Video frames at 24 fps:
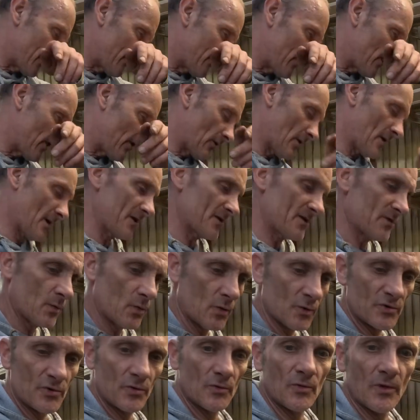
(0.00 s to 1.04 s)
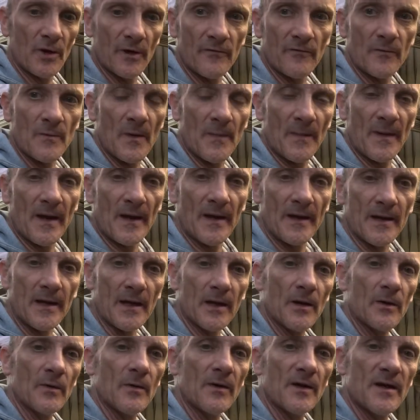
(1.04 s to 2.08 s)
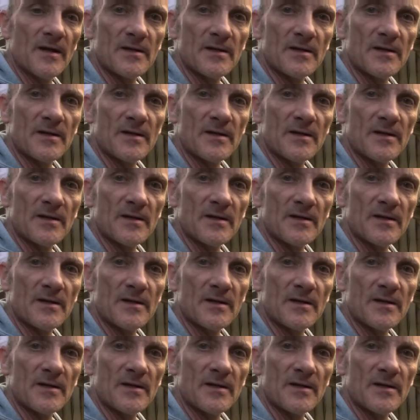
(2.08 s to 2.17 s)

over the grass, walked it all over my patio.